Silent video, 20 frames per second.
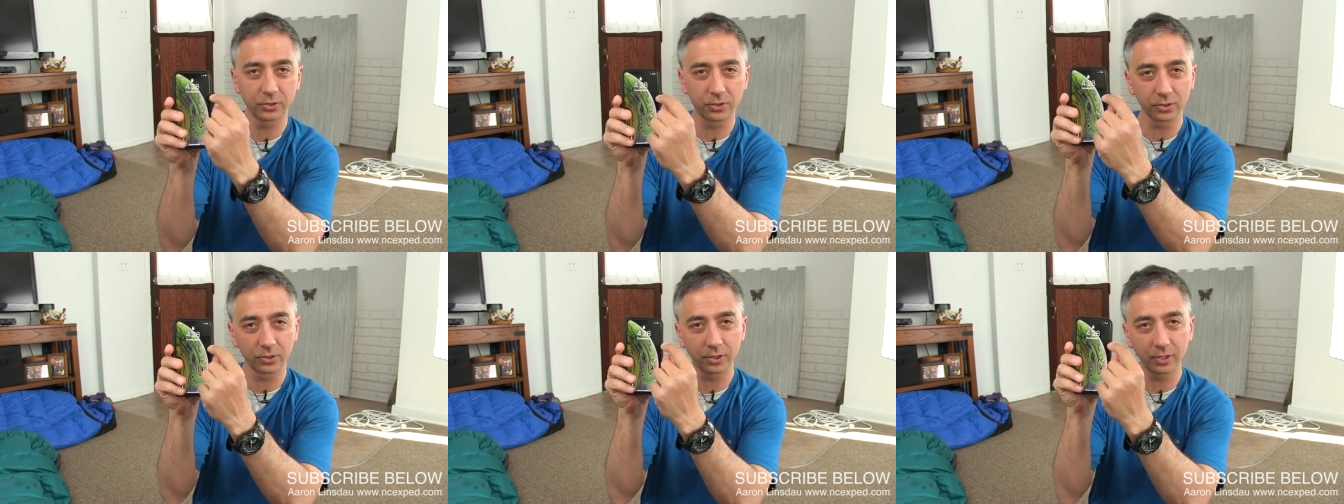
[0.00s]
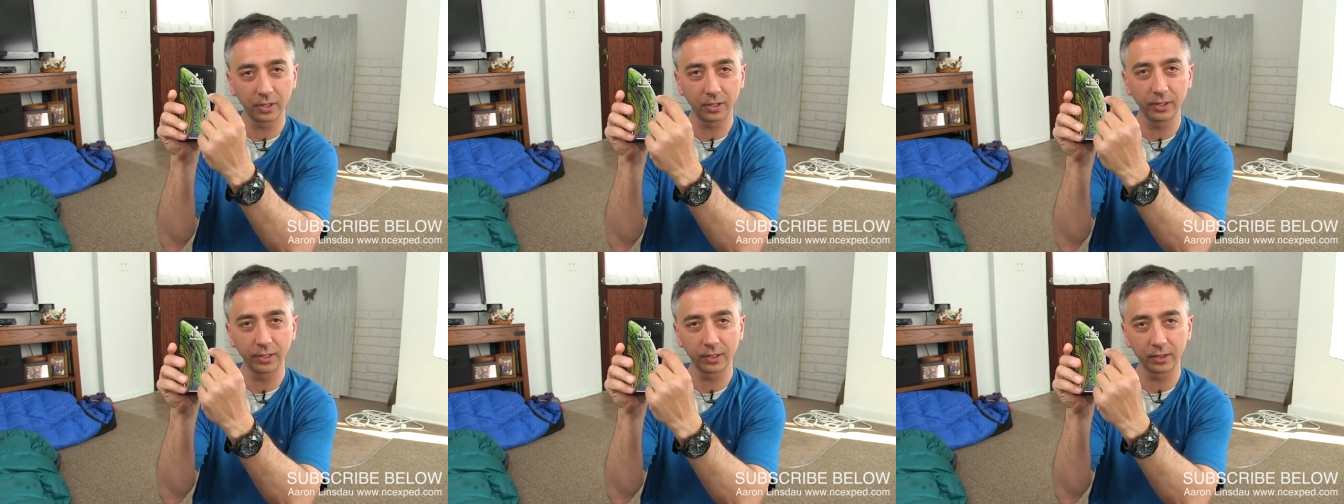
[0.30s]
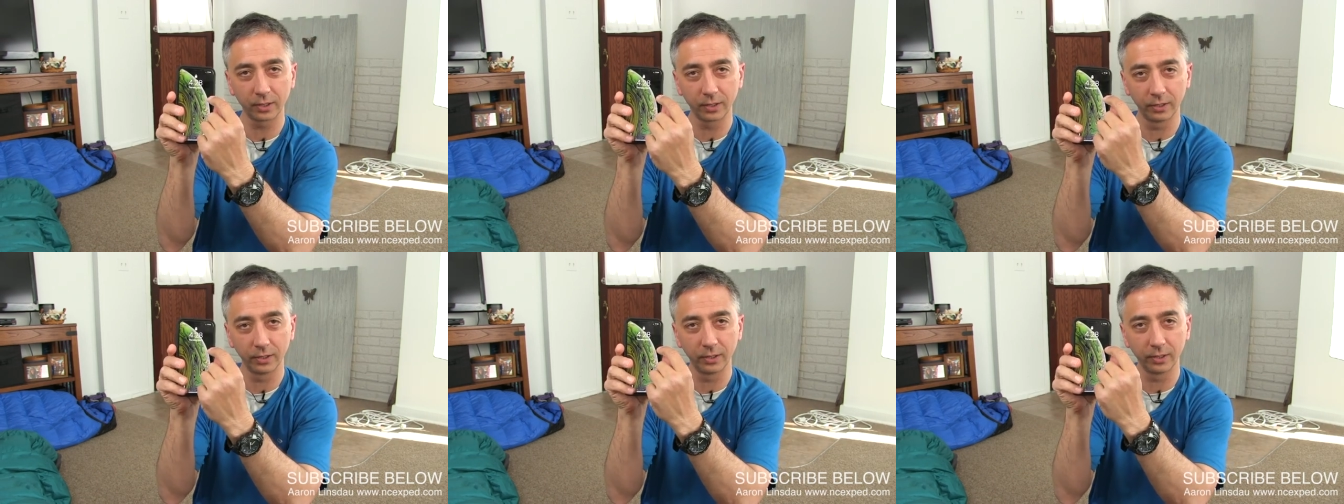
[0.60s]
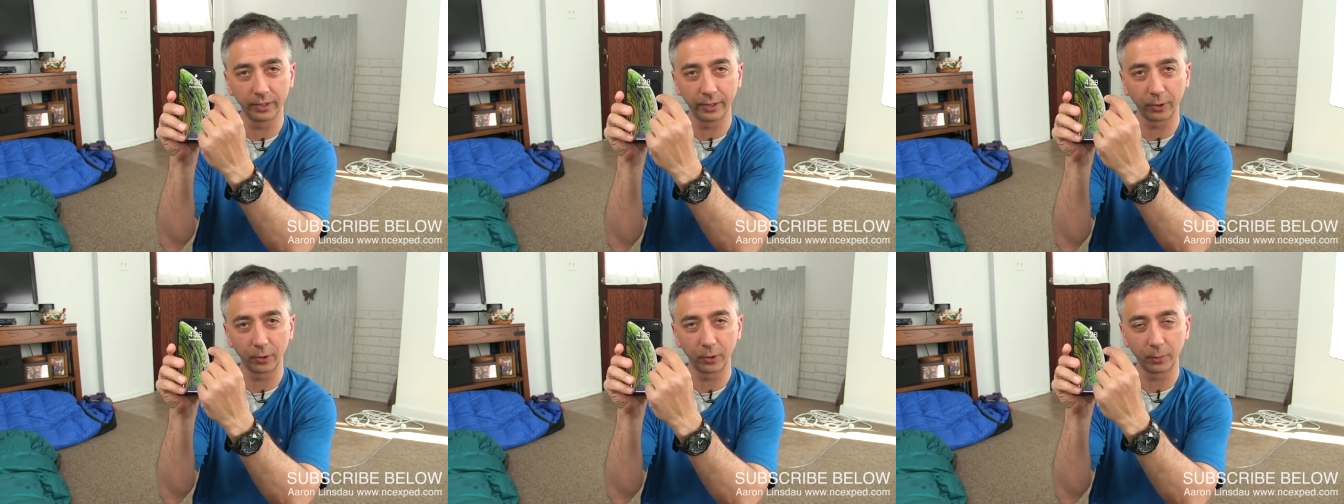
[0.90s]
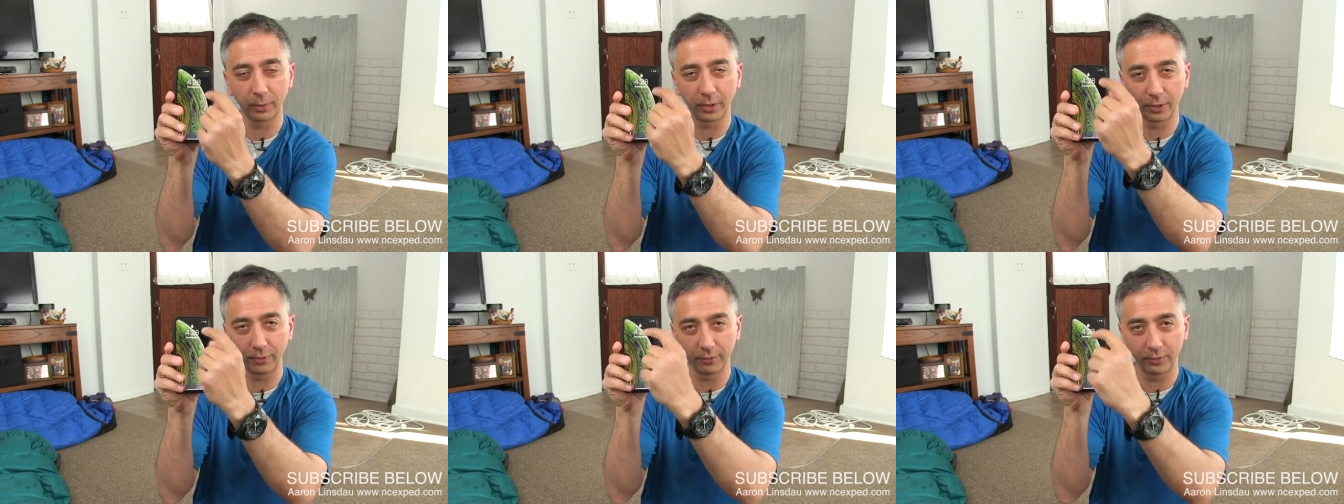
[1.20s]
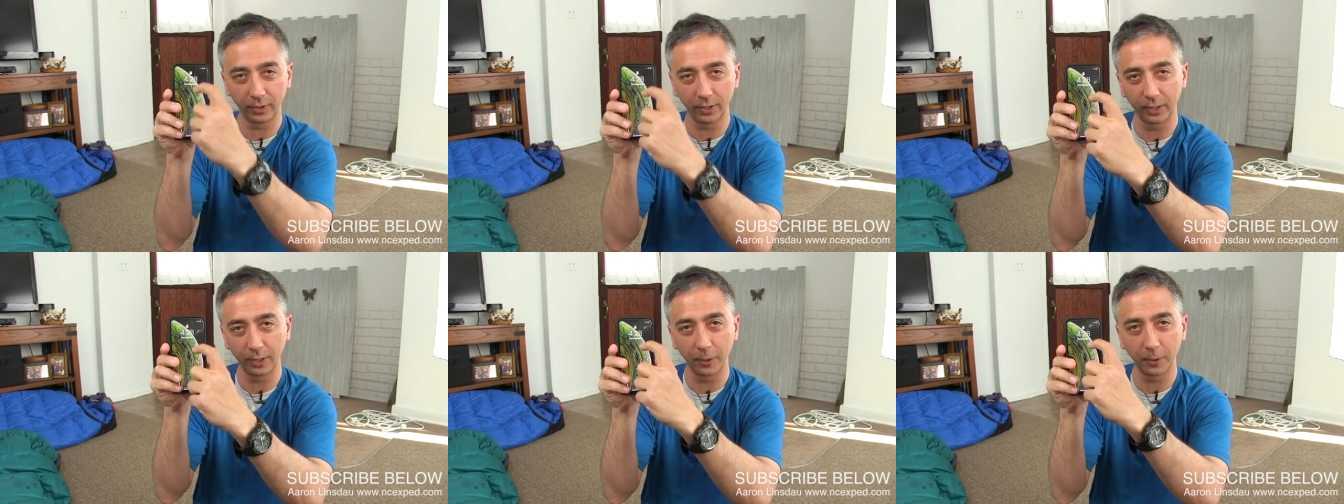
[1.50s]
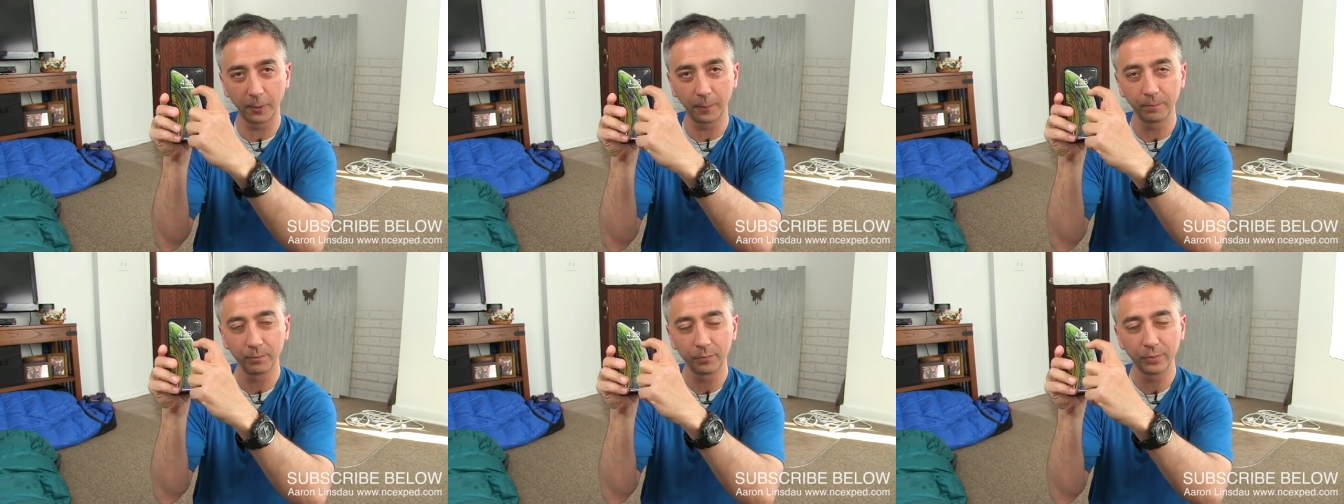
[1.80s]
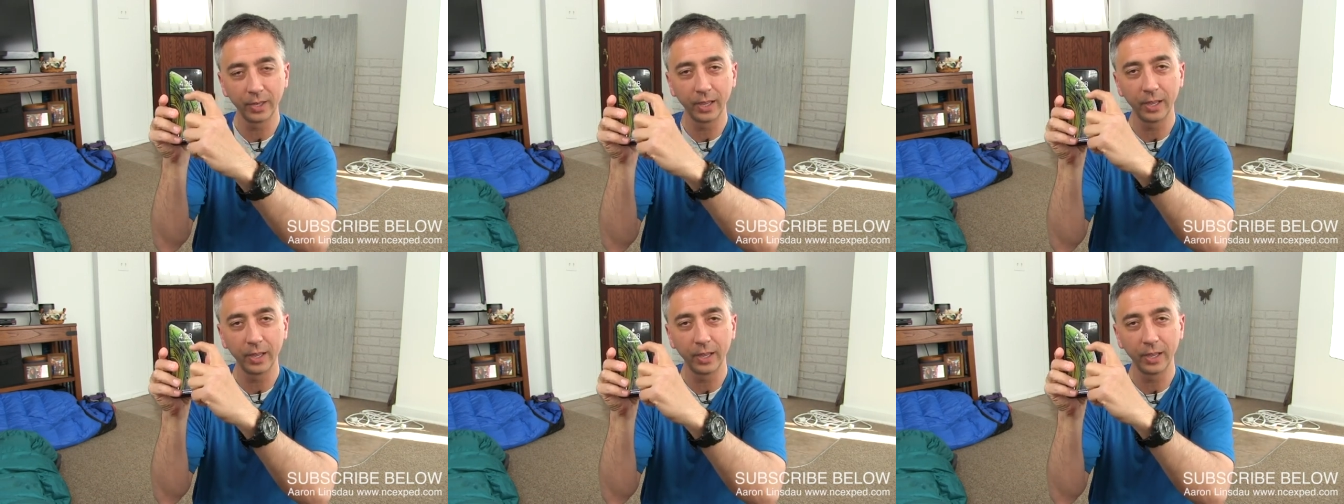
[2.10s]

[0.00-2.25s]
Just click the little arrow by the video,